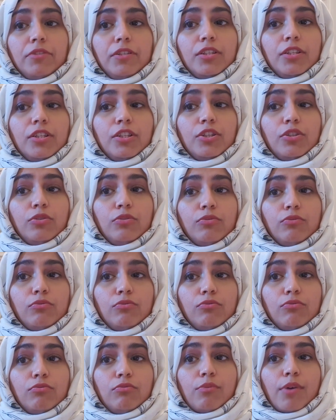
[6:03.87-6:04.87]
Do
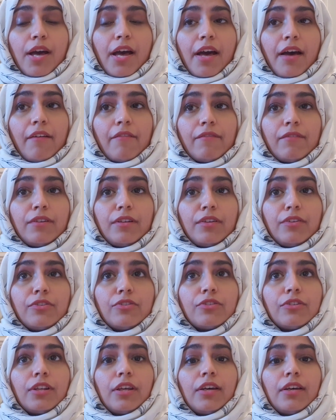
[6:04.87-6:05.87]
you have an
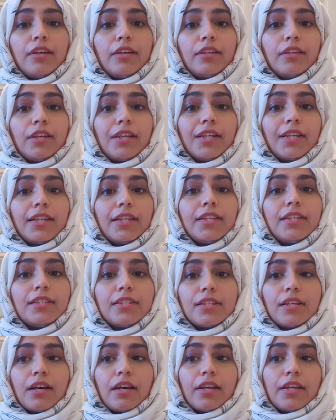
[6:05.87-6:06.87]
underlying like
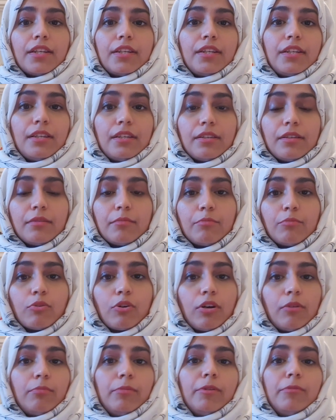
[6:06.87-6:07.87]
anxiety
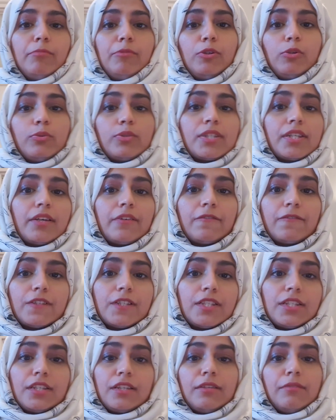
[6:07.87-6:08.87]
problem, low
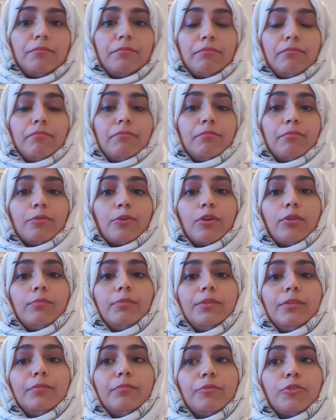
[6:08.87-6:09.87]
self-esteem
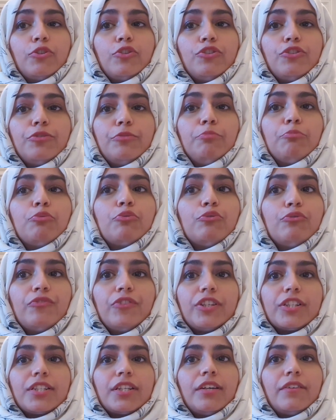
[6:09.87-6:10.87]
problem? Could you improve
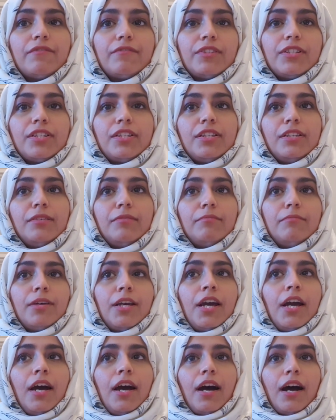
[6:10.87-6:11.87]
your self-esteem?
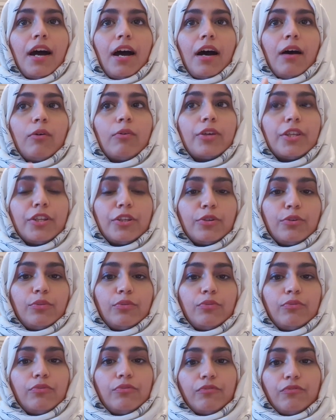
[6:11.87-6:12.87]
How can
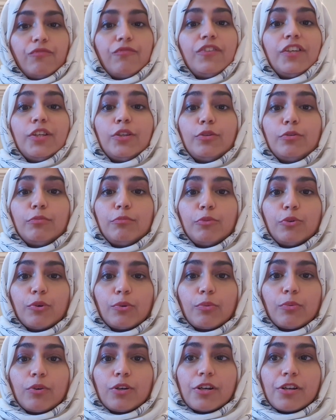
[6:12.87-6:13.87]
you feel
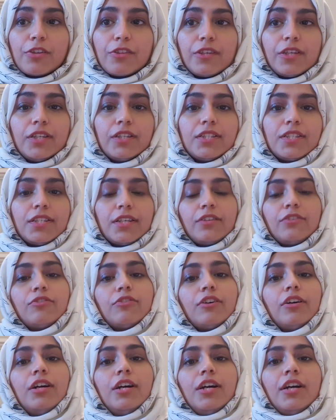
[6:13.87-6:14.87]
more worthy, et cetera?